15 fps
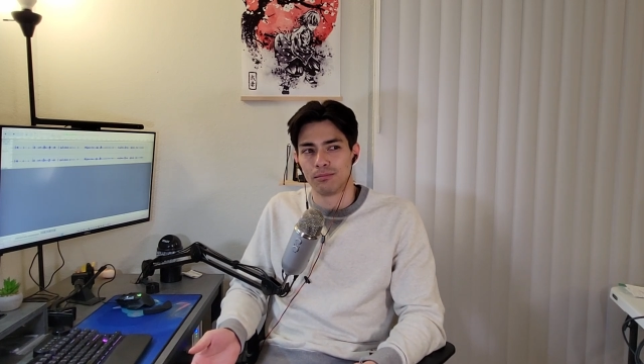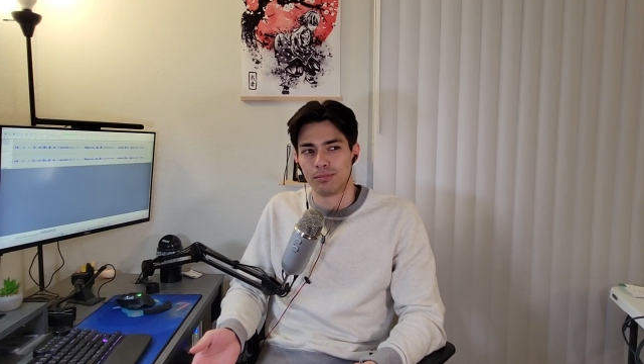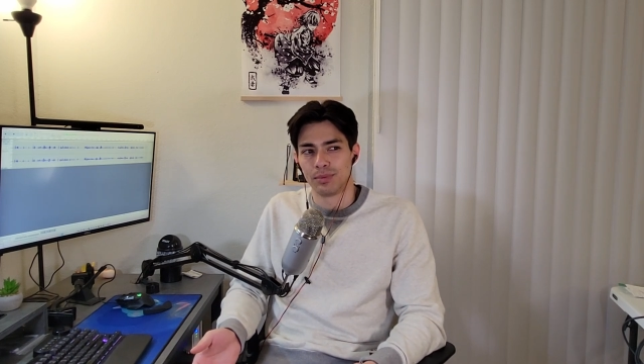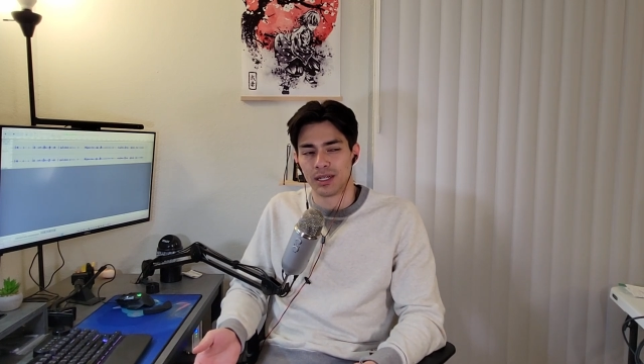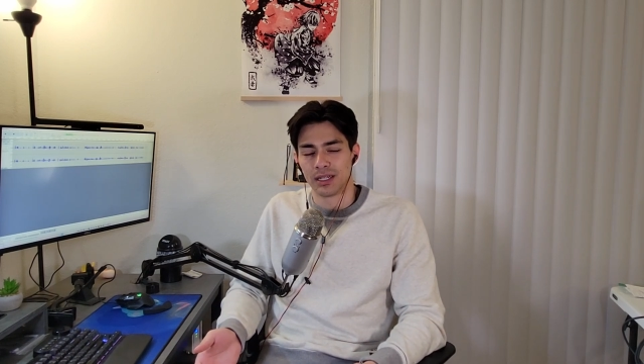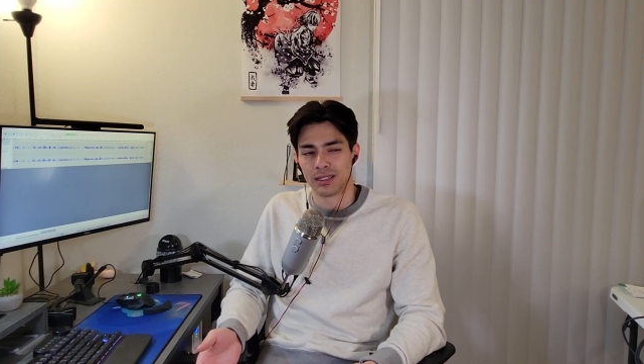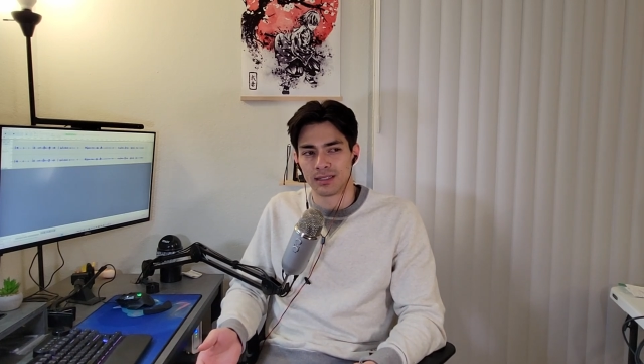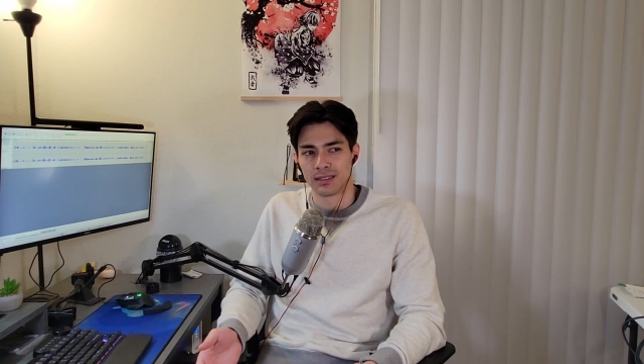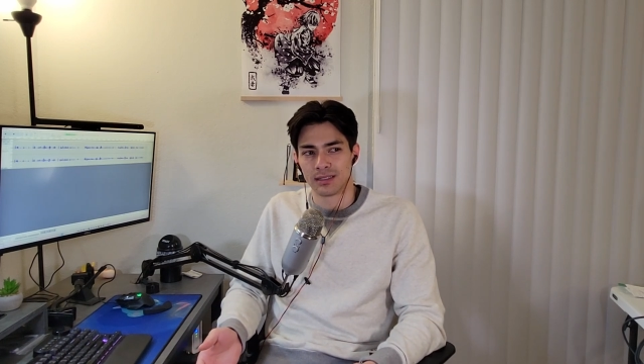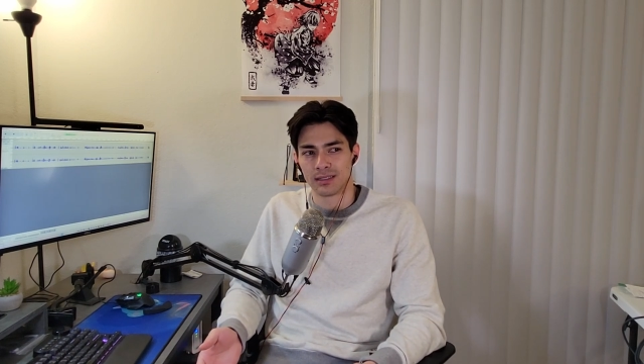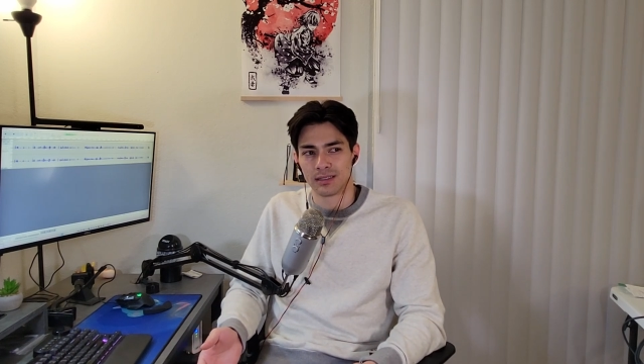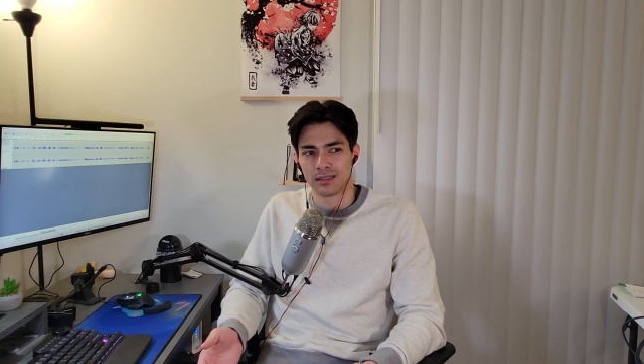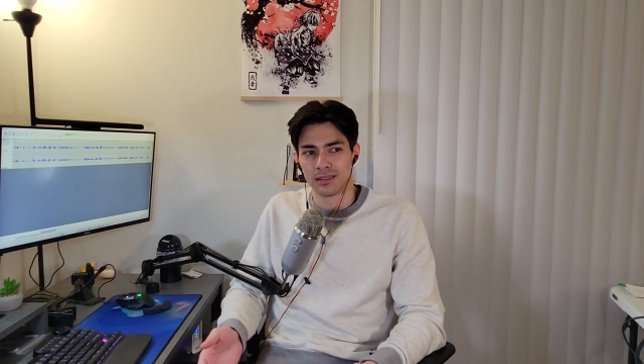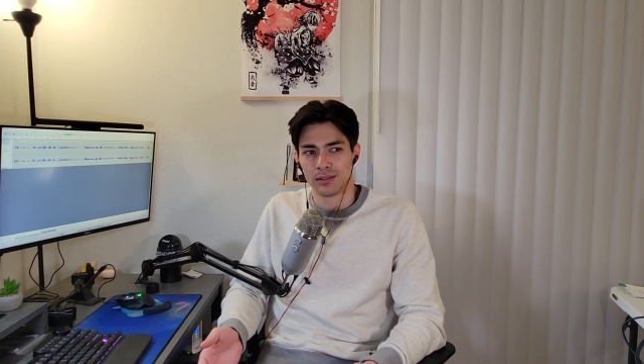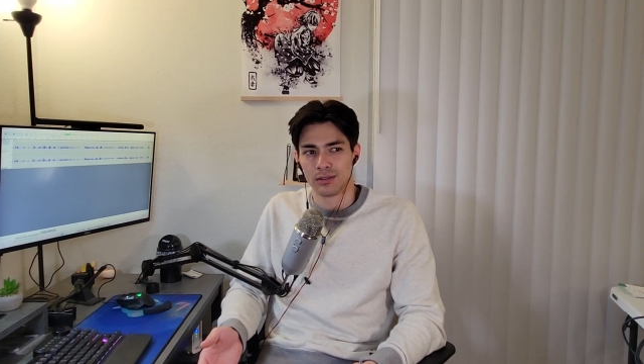But
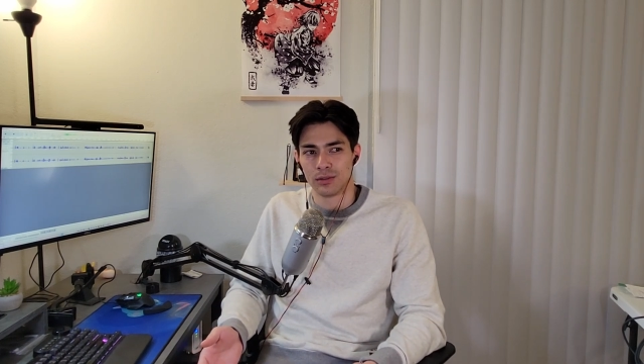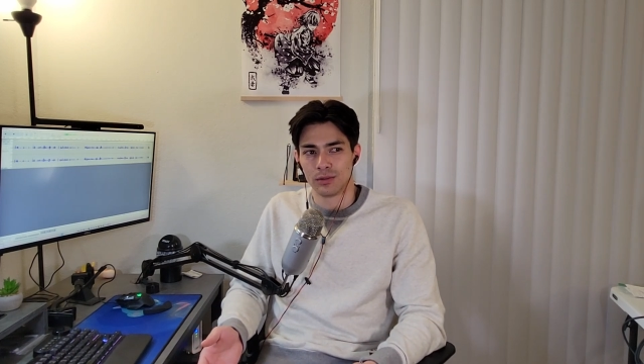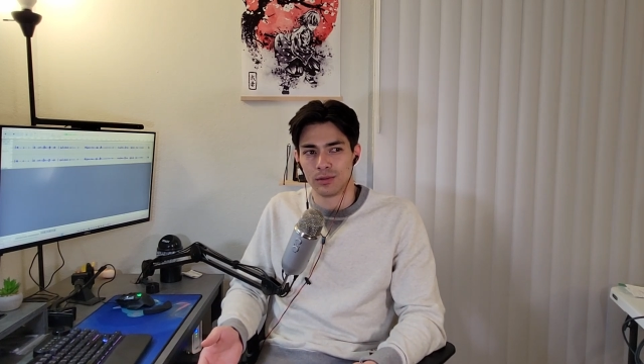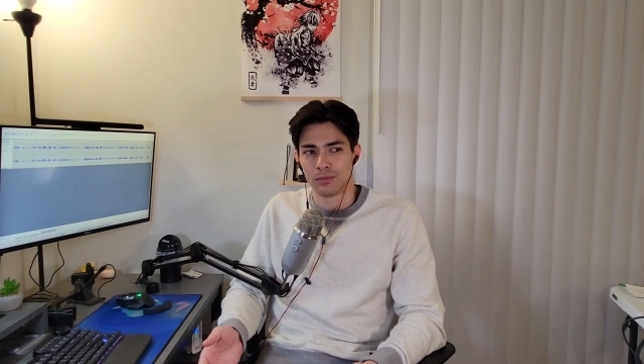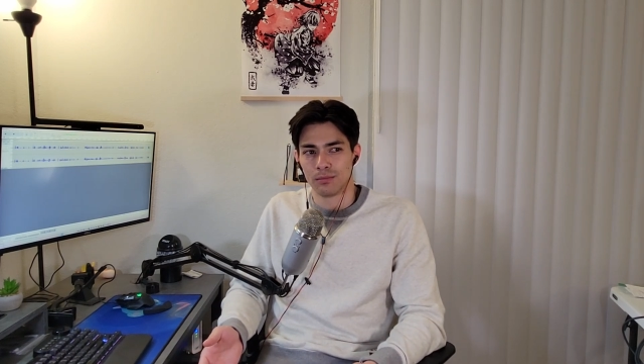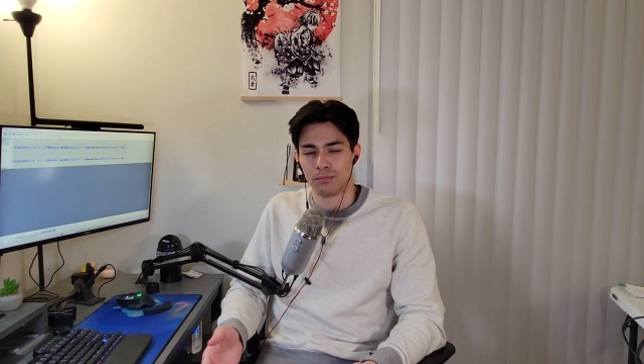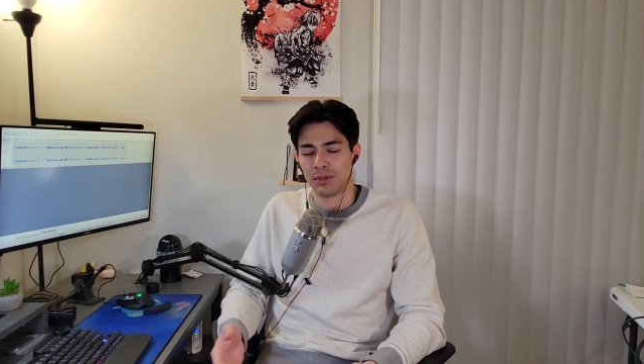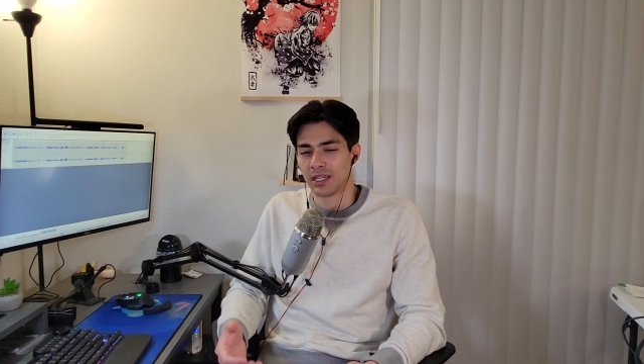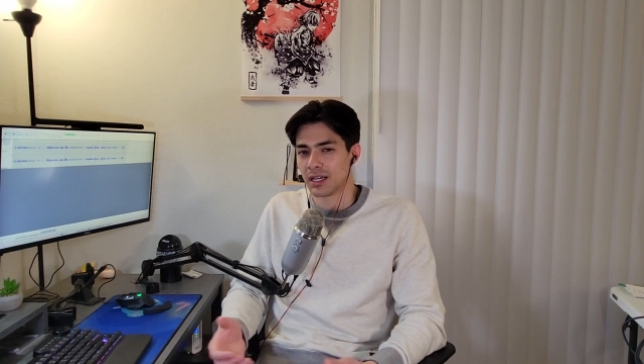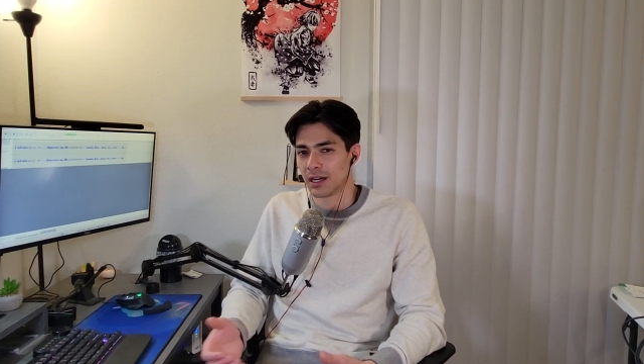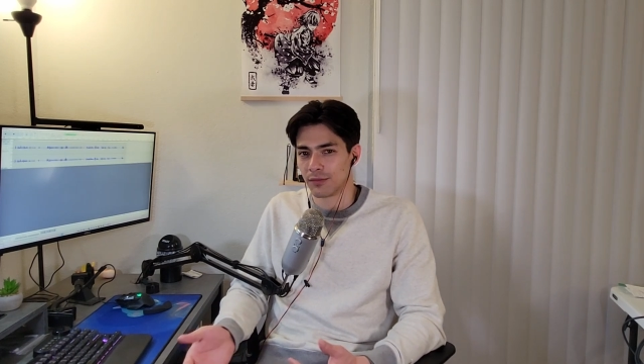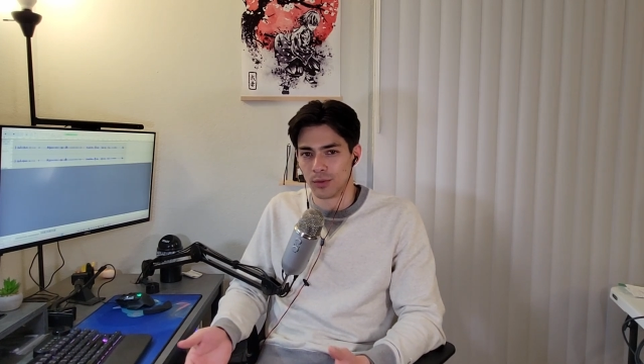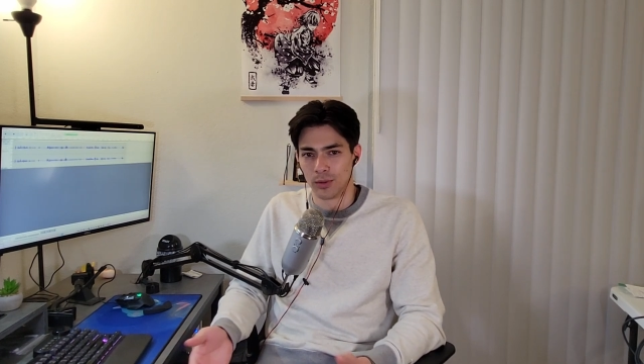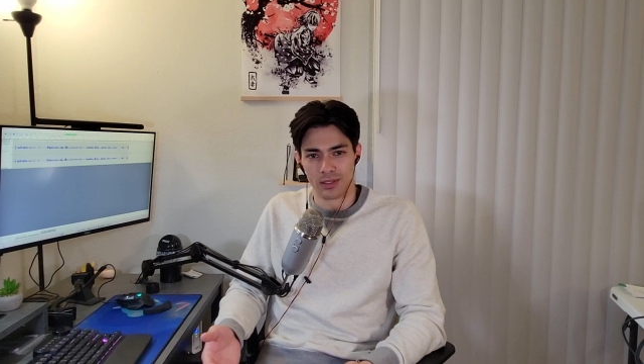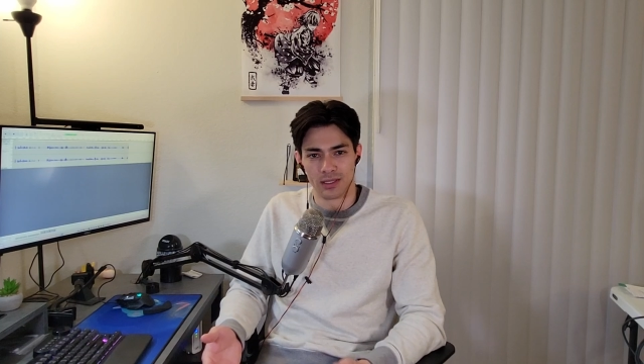be
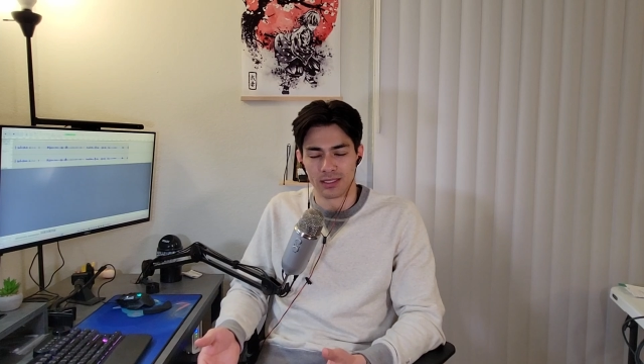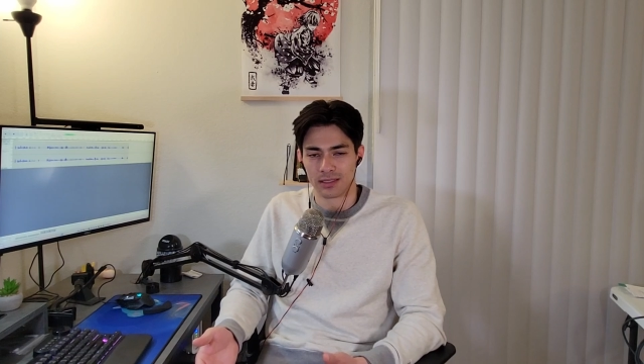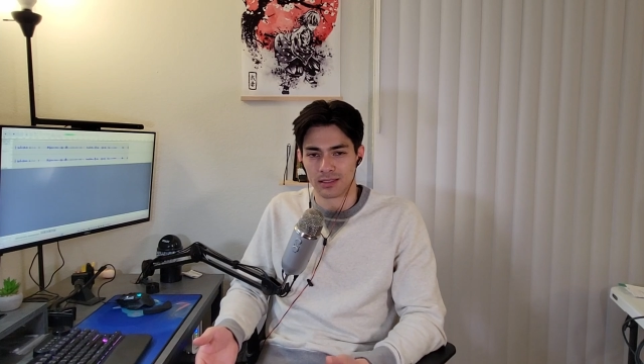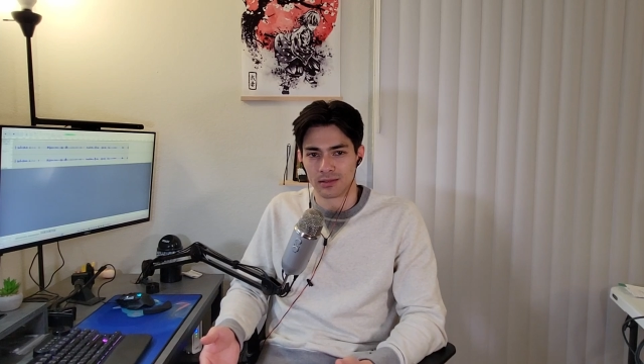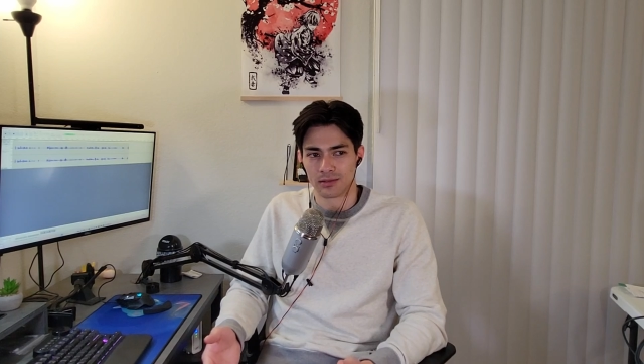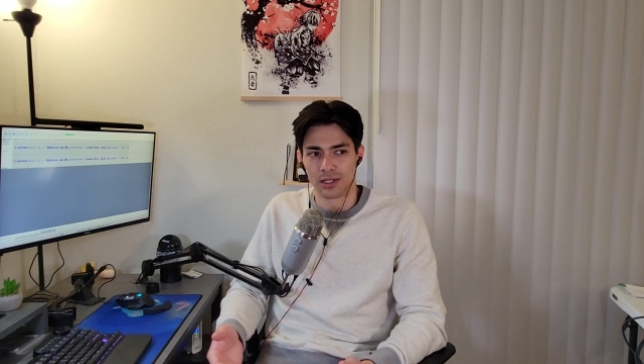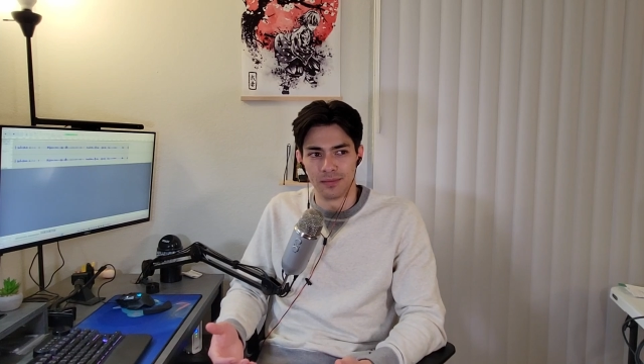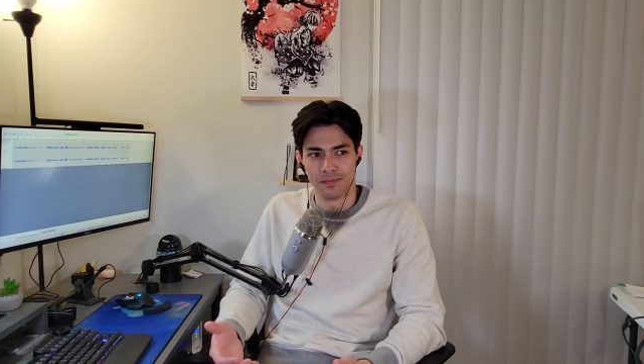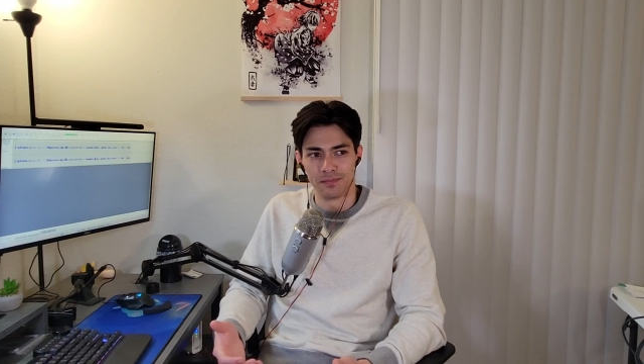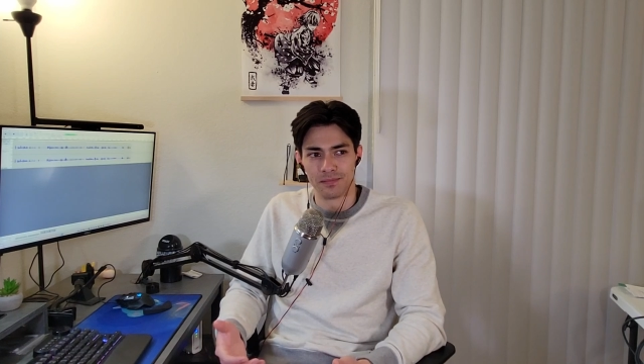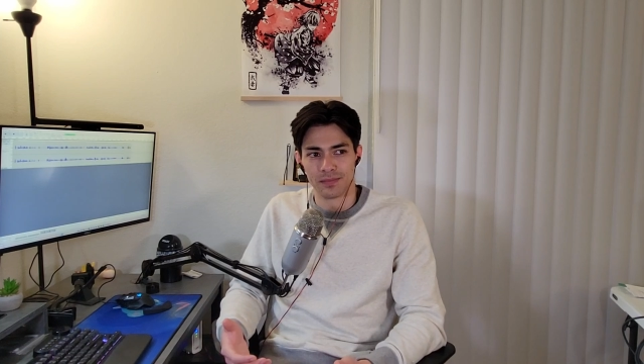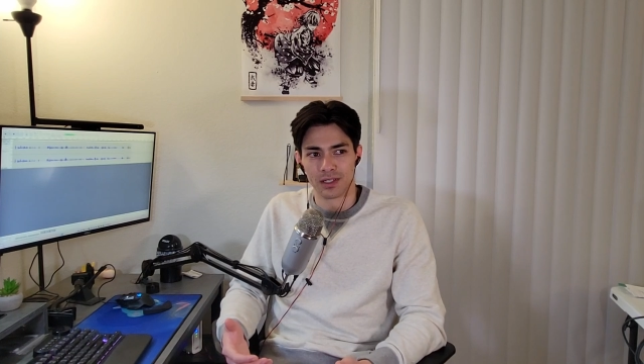careful with this, right?